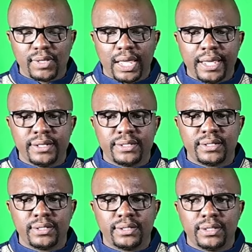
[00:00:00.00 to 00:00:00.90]
And
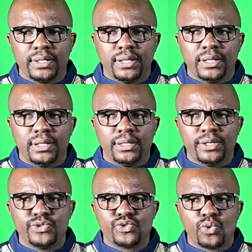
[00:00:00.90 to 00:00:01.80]

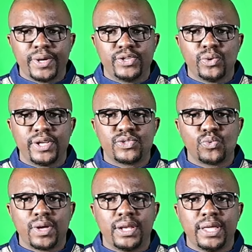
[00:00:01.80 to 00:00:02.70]
in Soweto as
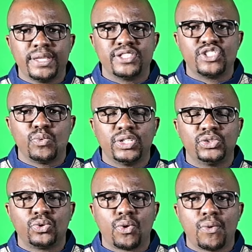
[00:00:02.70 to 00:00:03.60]
well, ANC was
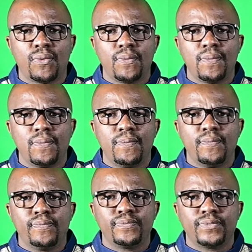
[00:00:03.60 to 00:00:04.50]
strong.
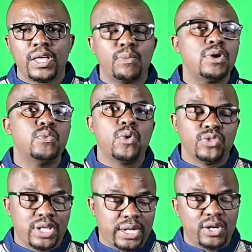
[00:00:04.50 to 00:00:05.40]
When we were
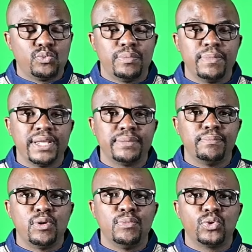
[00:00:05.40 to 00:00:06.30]
on the ground, we met
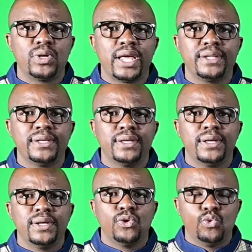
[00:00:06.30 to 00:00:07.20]
Mpomo Rolani,
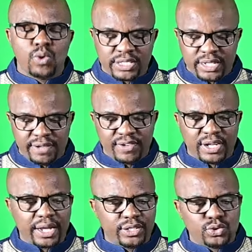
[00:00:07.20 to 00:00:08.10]
who was leaving
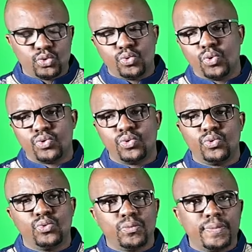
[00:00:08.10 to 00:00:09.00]
Kagiso to go
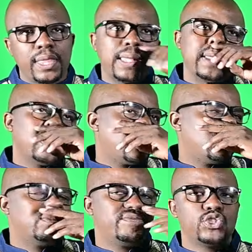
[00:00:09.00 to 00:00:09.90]
to
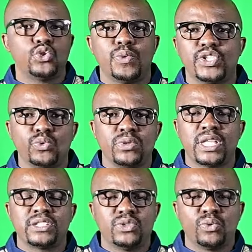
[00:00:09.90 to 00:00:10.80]
Soweto, well,
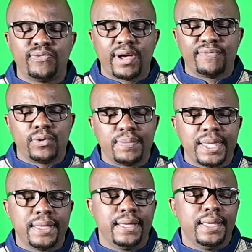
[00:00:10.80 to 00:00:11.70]
that's not far from
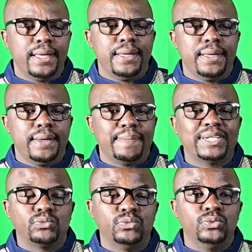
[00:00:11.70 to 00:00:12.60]
there.
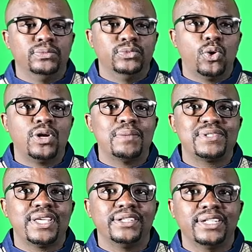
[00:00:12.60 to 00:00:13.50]
But all I'm
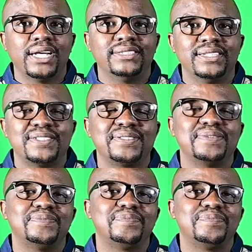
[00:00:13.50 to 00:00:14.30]
saying, guys, is